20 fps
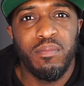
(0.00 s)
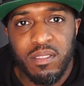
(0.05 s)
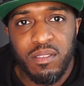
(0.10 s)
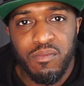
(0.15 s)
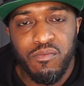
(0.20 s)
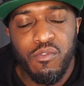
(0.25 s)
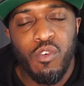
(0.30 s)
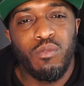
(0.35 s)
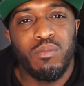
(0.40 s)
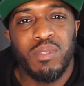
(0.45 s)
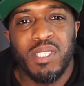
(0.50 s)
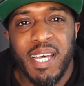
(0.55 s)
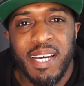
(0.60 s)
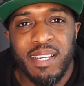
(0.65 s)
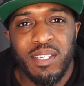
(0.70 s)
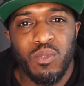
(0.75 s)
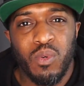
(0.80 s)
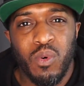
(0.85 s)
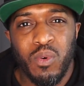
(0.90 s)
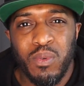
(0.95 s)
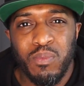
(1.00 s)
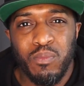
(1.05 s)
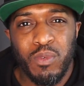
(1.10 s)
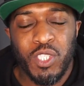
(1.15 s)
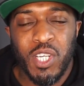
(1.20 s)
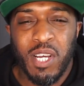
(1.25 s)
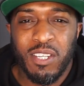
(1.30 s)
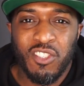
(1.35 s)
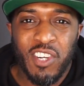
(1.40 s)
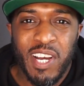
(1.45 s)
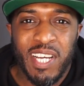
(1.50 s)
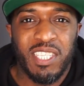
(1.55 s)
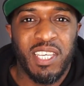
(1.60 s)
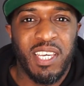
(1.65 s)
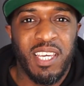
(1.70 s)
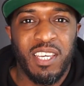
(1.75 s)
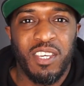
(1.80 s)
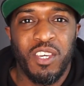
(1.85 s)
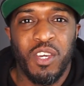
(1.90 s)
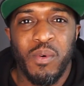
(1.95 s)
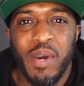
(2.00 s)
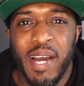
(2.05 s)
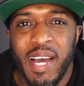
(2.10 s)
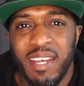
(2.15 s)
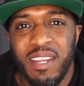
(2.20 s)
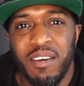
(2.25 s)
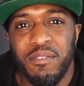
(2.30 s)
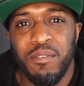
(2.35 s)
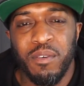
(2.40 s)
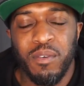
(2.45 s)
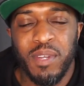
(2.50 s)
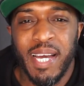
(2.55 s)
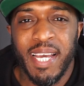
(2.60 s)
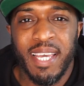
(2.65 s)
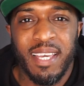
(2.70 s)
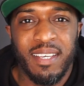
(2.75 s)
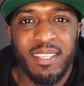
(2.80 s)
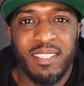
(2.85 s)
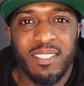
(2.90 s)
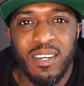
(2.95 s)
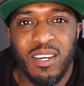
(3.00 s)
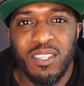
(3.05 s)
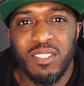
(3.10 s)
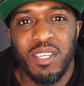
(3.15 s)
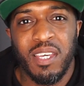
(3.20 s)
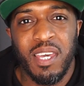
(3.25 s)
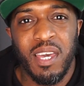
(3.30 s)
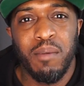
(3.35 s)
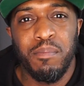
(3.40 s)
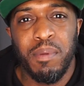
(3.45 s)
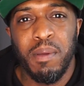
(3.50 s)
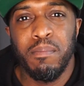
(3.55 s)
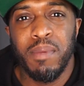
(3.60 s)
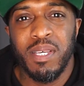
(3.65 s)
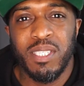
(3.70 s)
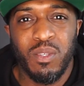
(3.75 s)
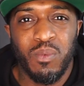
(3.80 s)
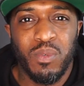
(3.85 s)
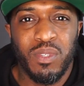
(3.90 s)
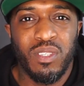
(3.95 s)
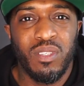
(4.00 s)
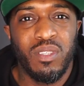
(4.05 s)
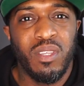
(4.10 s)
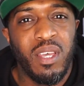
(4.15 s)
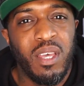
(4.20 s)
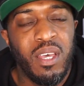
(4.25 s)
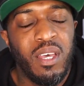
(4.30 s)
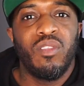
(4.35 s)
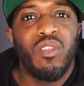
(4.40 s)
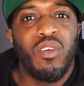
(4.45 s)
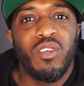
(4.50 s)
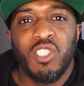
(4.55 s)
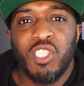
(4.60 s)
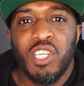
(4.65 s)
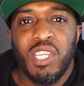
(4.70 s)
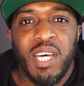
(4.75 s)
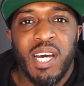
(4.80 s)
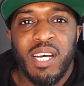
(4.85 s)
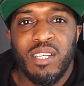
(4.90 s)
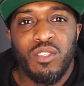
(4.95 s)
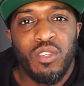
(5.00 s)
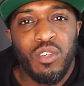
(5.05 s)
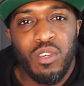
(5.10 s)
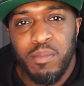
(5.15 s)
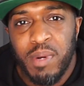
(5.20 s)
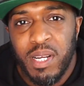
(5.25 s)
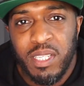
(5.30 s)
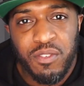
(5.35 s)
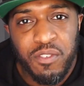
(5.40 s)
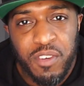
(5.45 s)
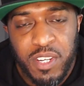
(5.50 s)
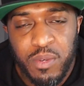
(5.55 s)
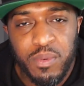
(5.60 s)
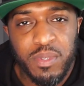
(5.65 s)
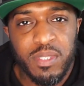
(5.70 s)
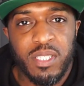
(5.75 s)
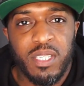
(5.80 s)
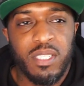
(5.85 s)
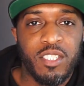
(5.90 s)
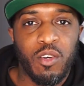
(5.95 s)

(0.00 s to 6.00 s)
the room sound as well, which I try to EQ out, and I feel like it starts to get a bit messy when you're notching out too much frequency.